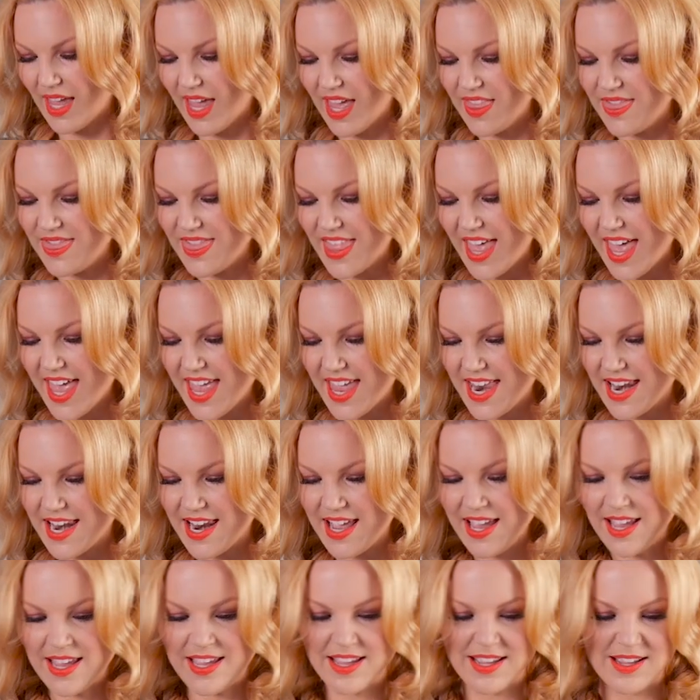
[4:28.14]
And
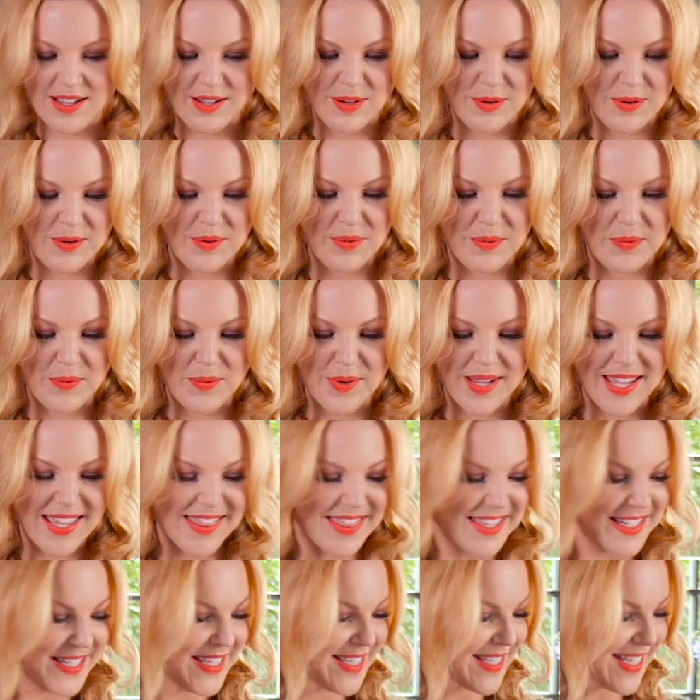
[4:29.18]
then we
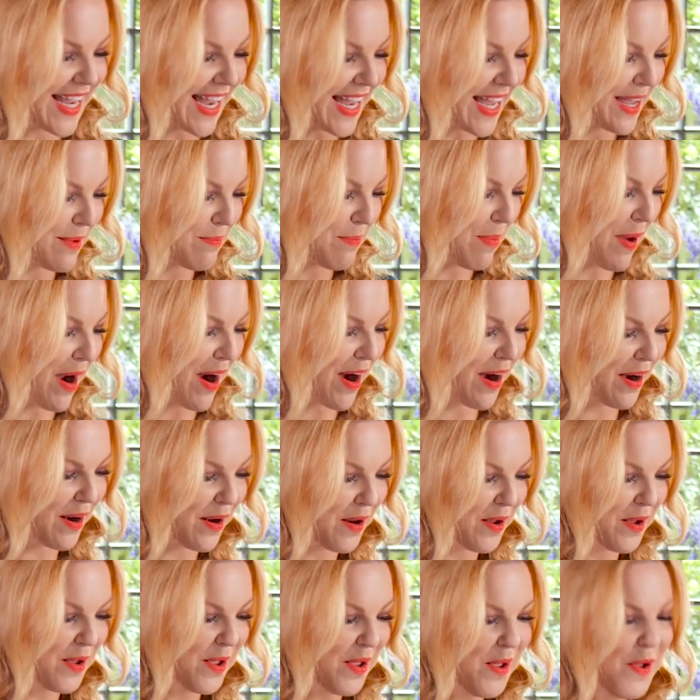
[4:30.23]
get the second part,
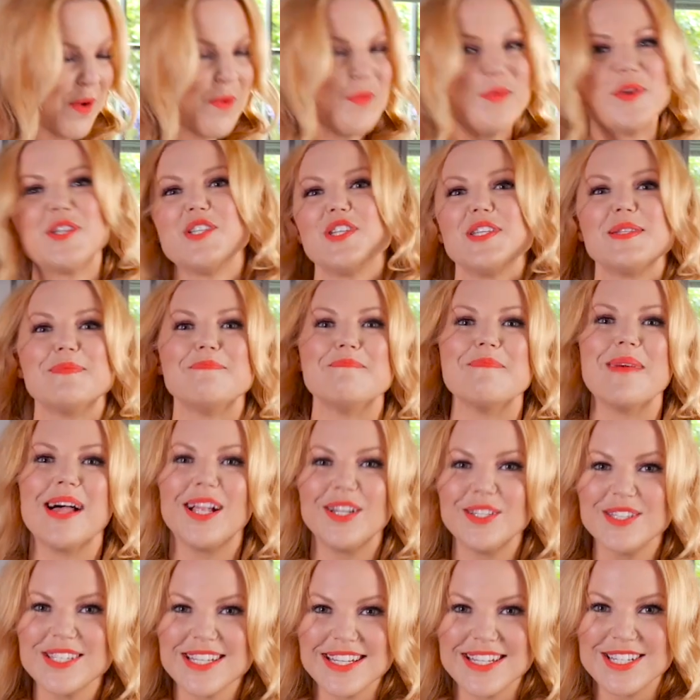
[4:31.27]
which is
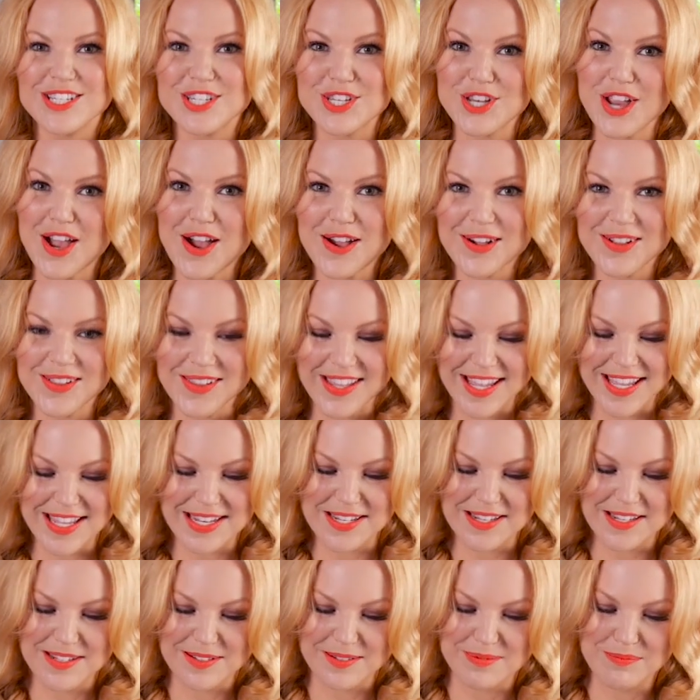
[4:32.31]
melted chocolate,